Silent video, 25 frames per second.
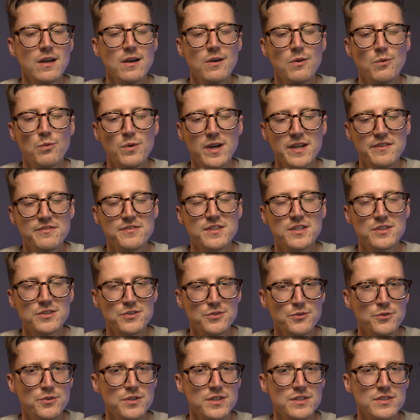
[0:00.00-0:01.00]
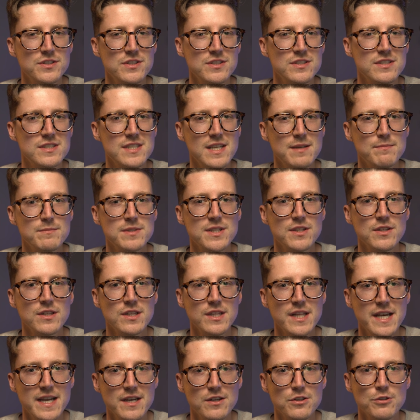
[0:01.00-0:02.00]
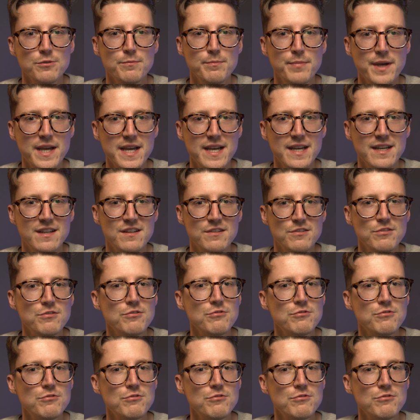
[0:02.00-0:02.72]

with your drone just seems a little bit